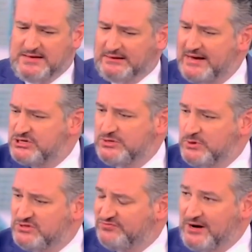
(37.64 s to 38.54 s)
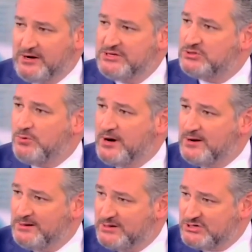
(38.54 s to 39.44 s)
the election was fair and
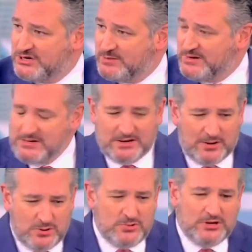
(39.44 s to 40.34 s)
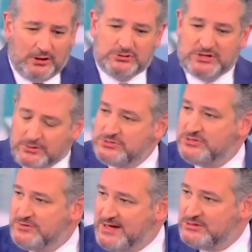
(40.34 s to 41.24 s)
square and legitimate. You know who y'all
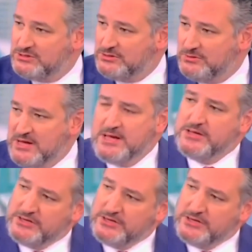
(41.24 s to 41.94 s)
don't do that to?